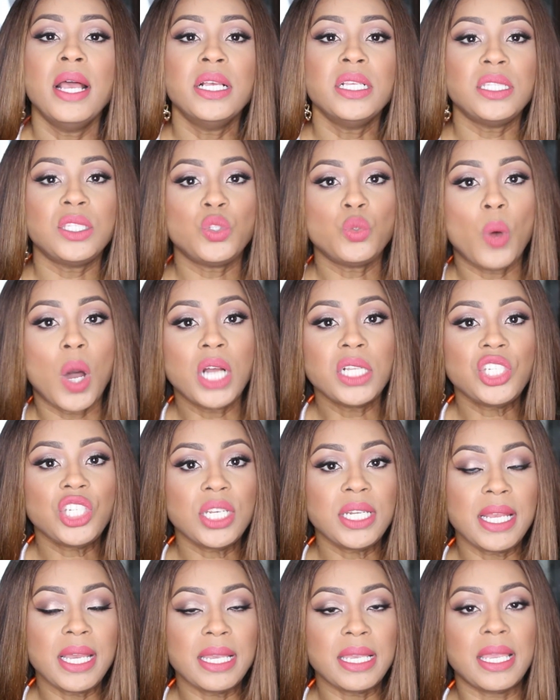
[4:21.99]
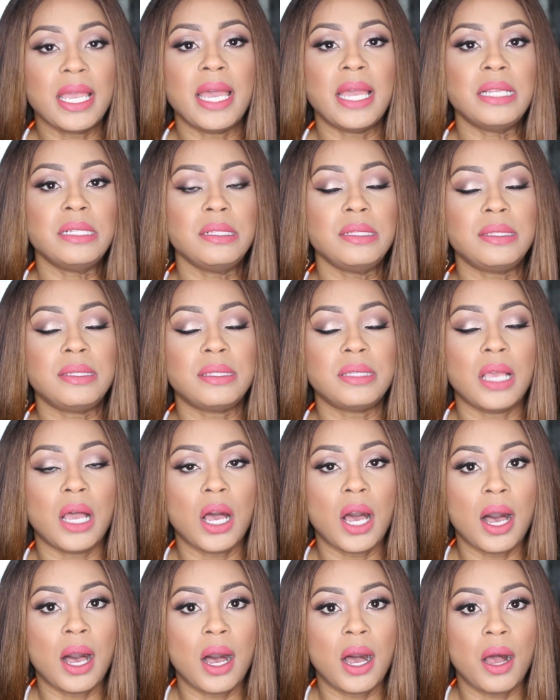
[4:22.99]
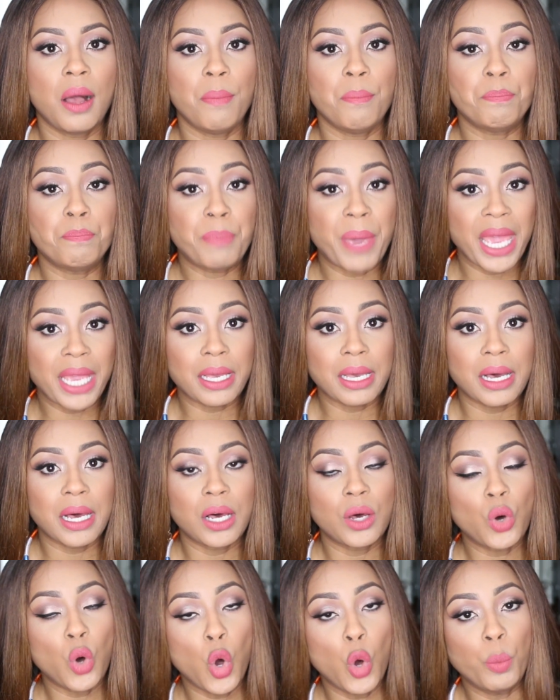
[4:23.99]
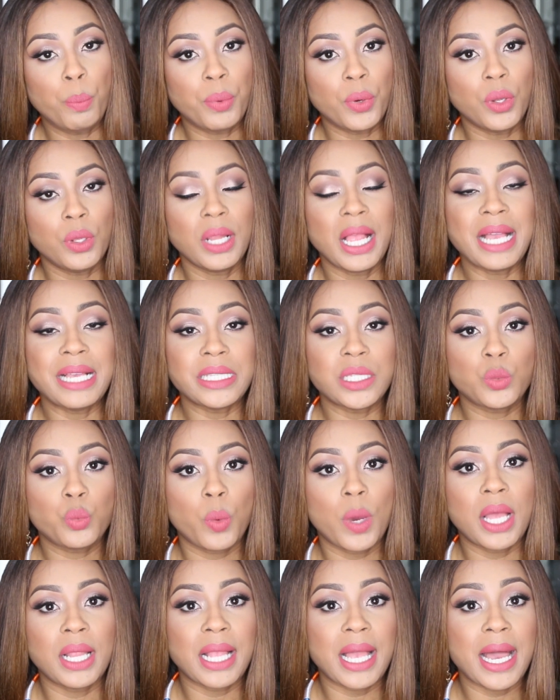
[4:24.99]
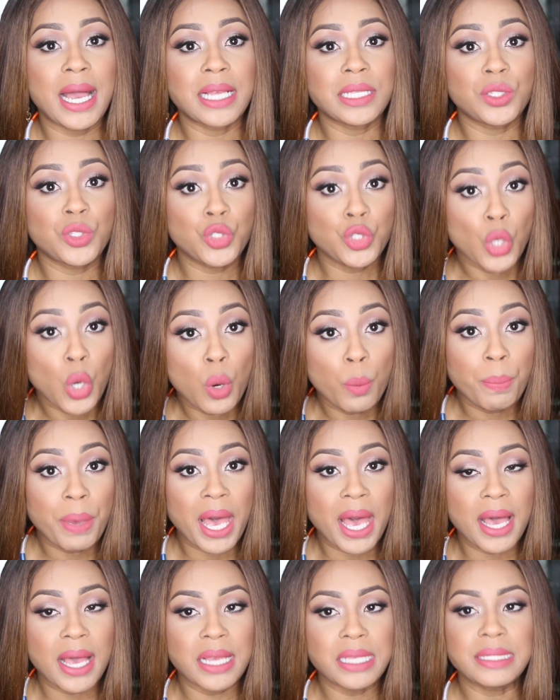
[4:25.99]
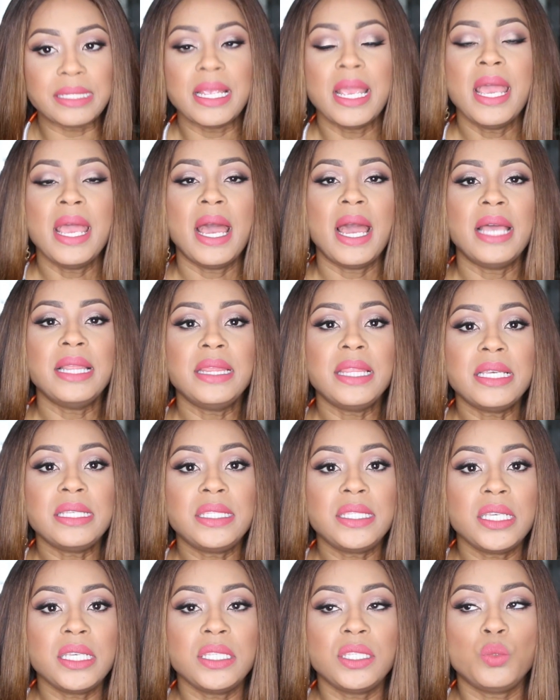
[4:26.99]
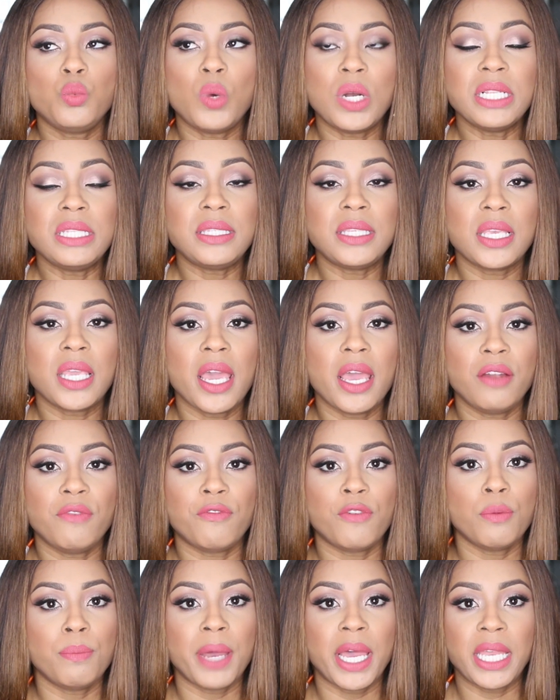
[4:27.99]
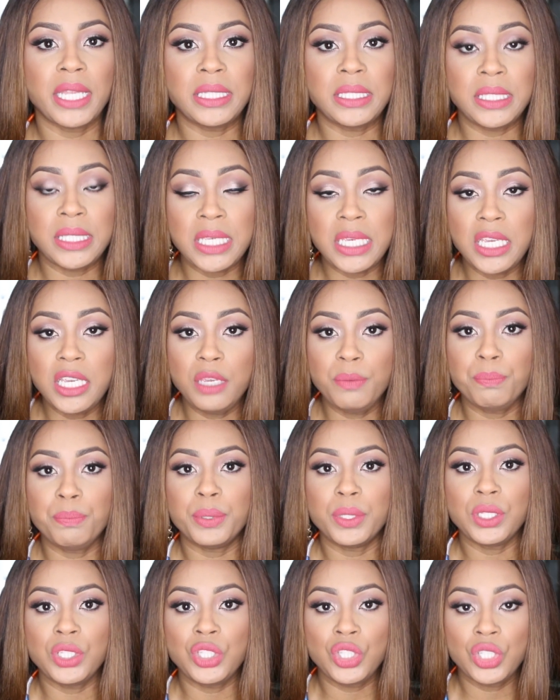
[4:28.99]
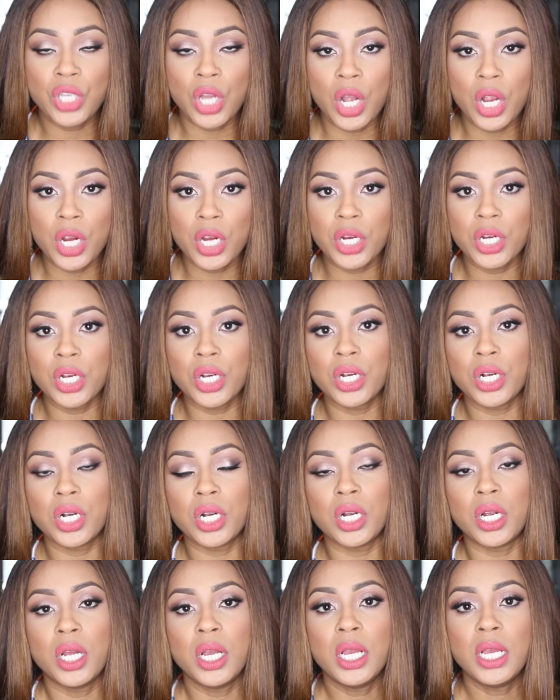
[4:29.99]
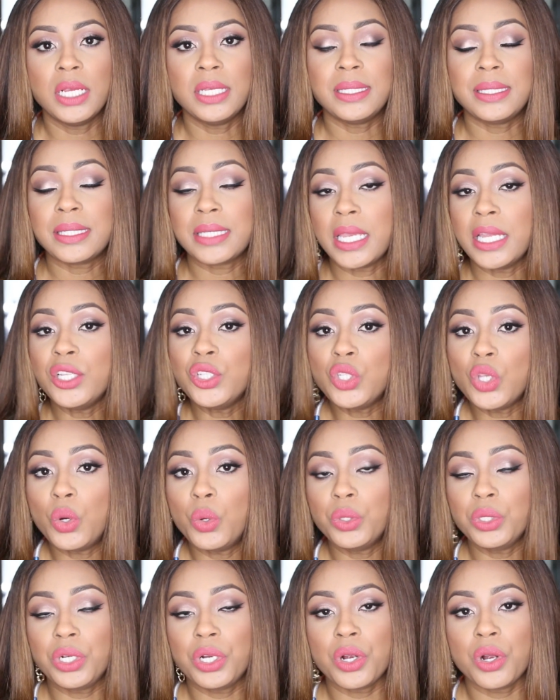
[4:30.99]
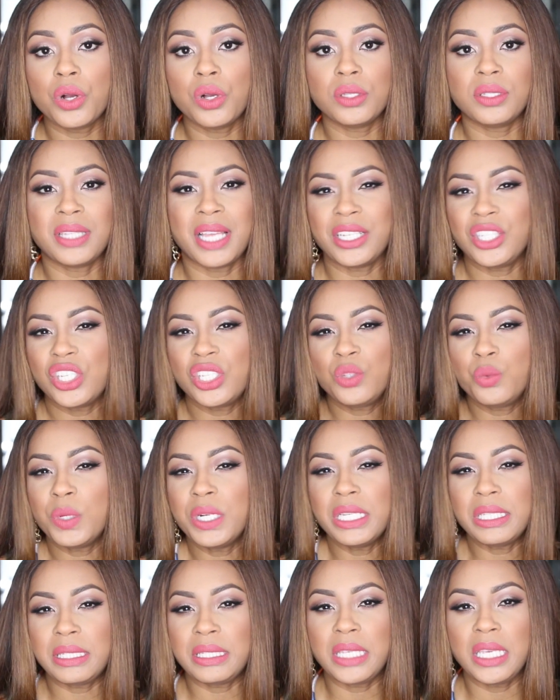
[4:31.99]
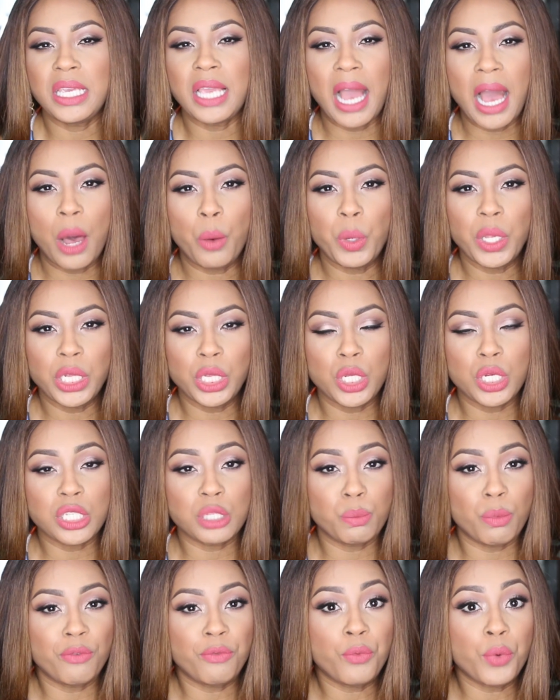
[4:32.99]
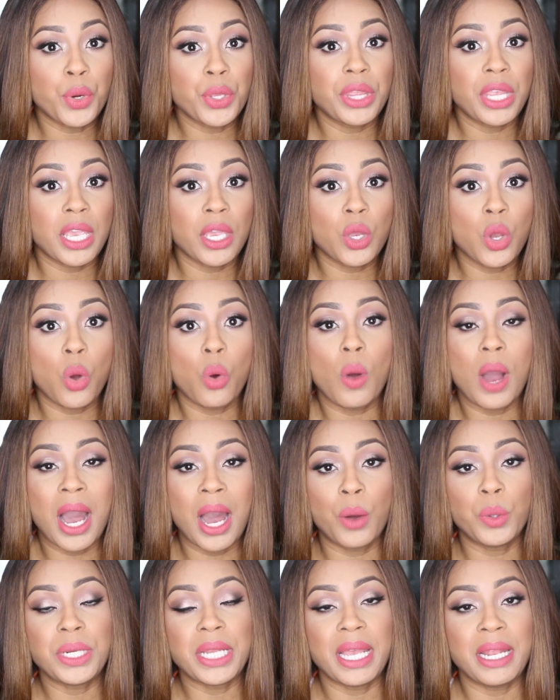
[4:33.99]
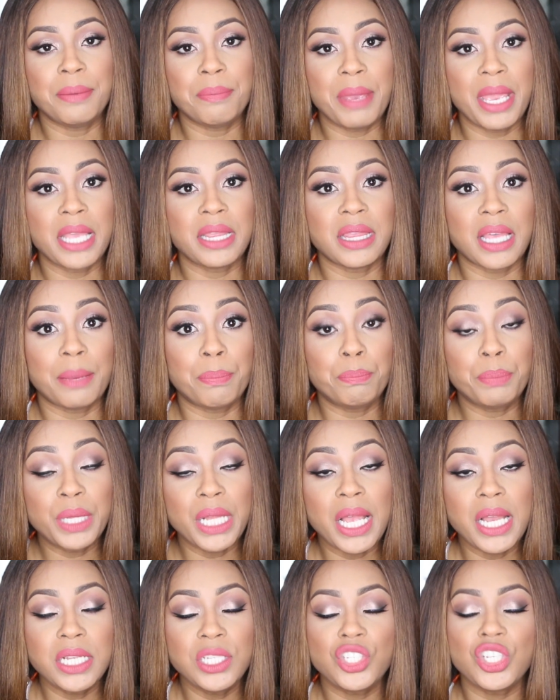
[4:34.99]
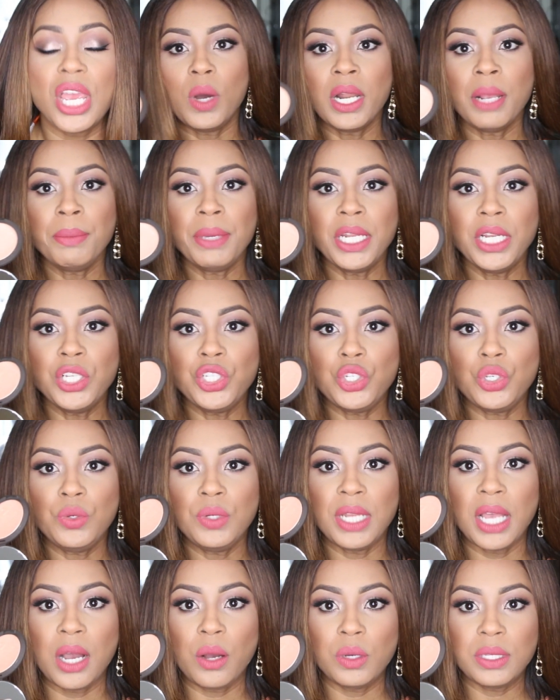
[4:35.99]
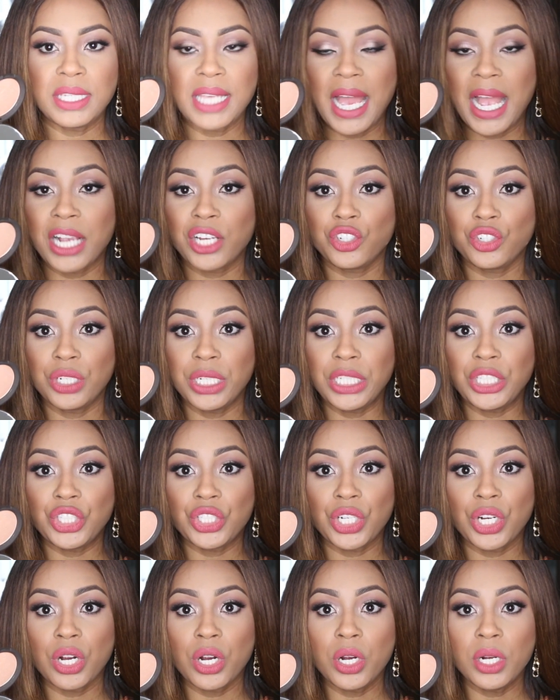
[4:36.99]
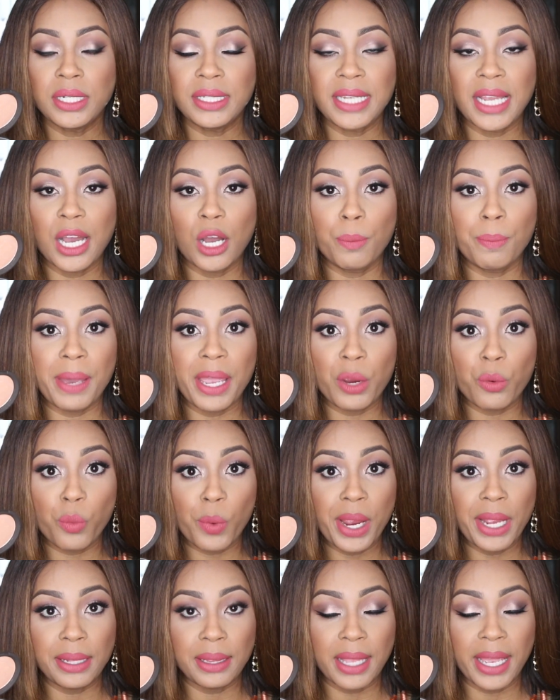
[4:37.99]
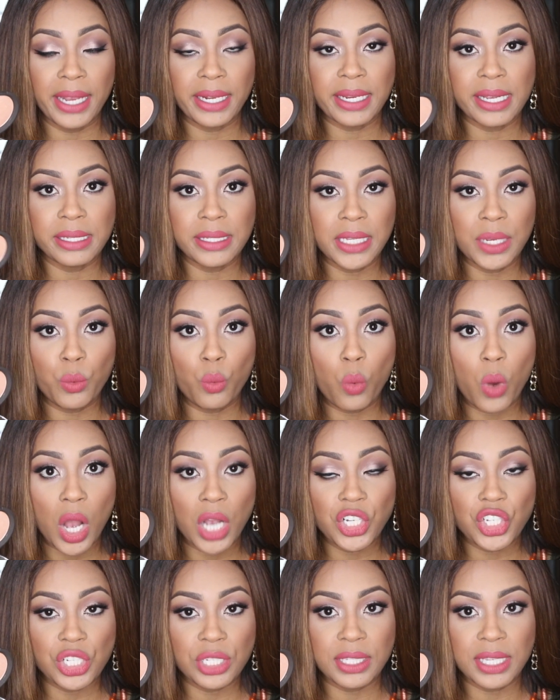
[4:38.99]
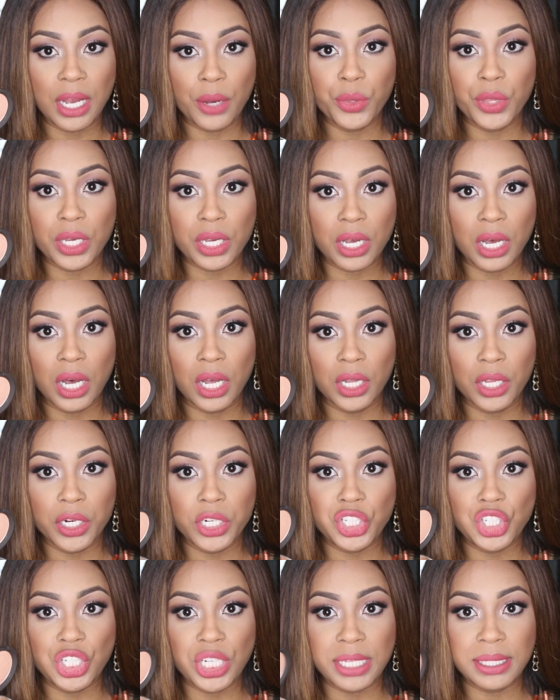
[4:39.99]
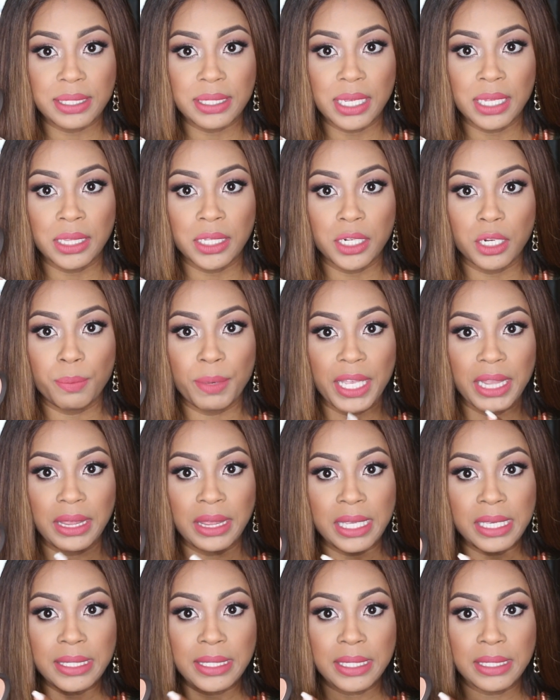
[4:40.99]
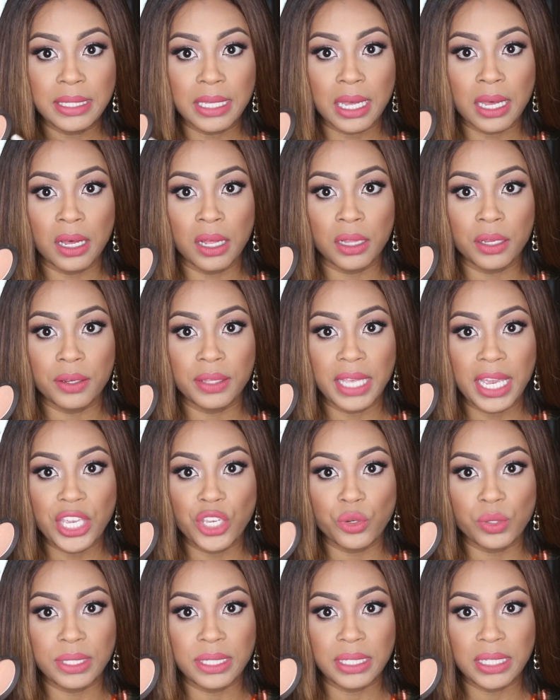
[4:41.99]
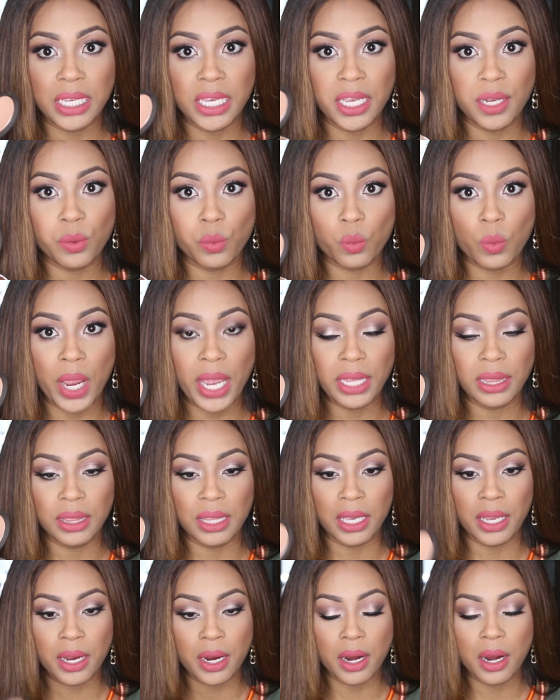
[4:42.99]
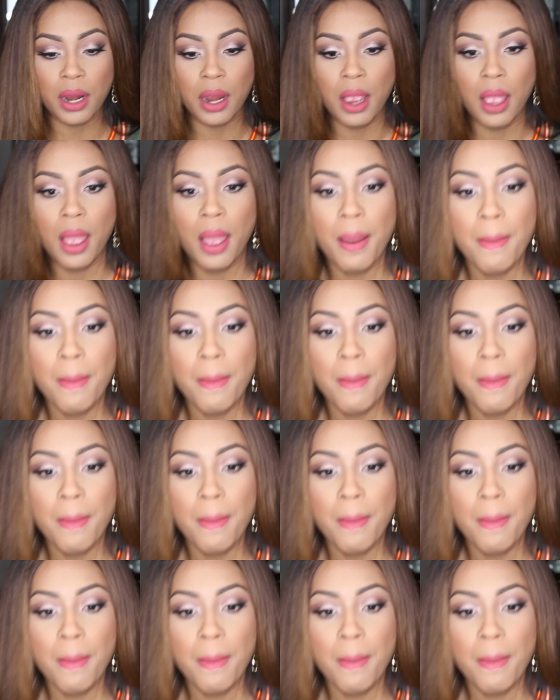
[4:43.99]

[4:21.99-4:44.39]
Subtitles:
Swatch it against Becca Opal as well as Topaz. And this is once again for my deep, darker skin tone girls that just want to see how it looks before they go out and make that plunge. What I'm going to do now is actually turn down my ring light because it washes out the color just a little bit. This is the color that you're seeing right there.